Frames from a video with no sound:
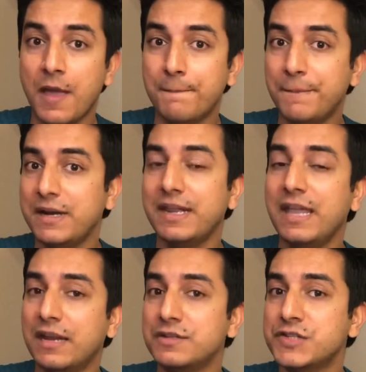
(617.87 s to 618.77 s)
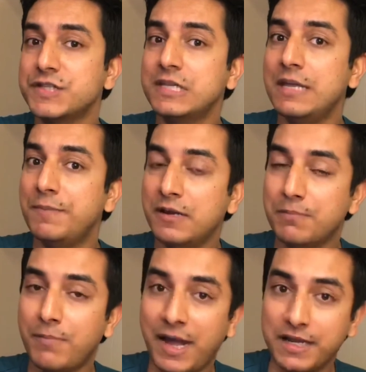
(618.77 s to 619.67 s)
But again, just keep it in
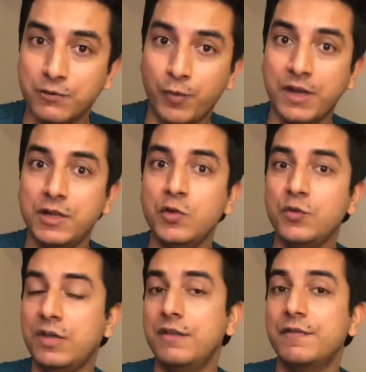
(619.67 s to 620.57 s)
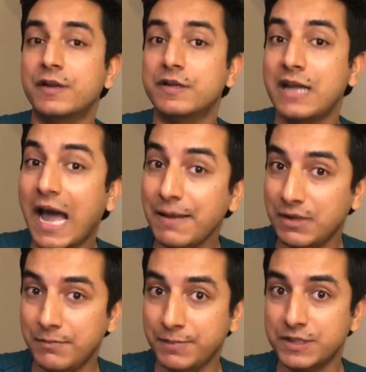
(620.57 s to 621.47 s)
mind, when you give a time
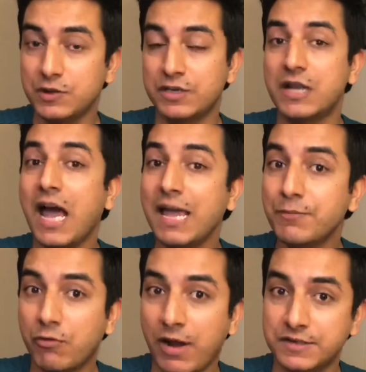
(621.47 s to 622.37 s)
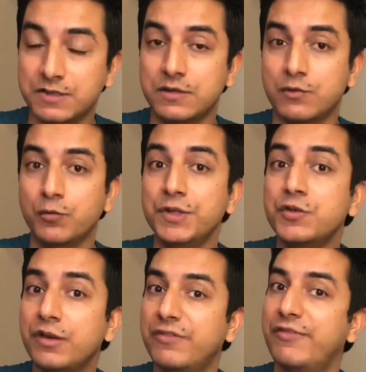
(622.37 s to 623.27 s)
limit, a time horizon with
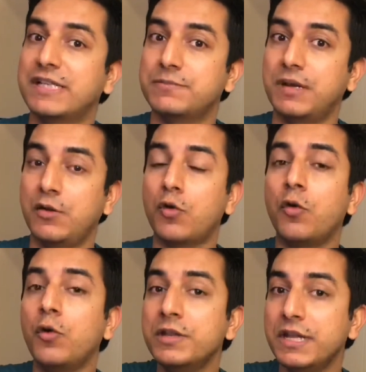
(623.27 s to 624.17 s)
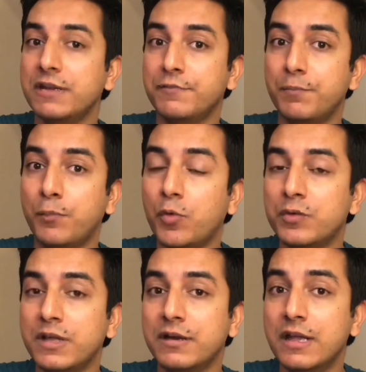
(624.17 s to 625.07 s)
your investment, you're holding it more
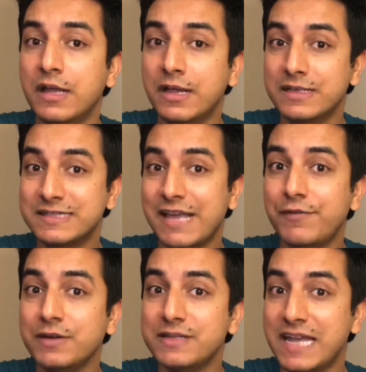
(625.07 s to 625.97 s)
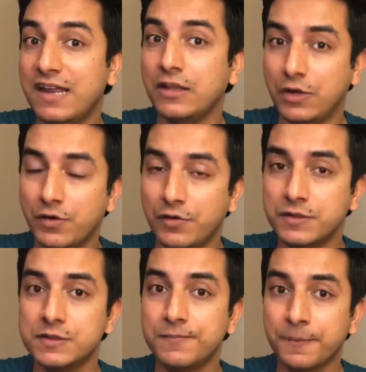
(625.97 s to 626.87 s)
than 7-10 years,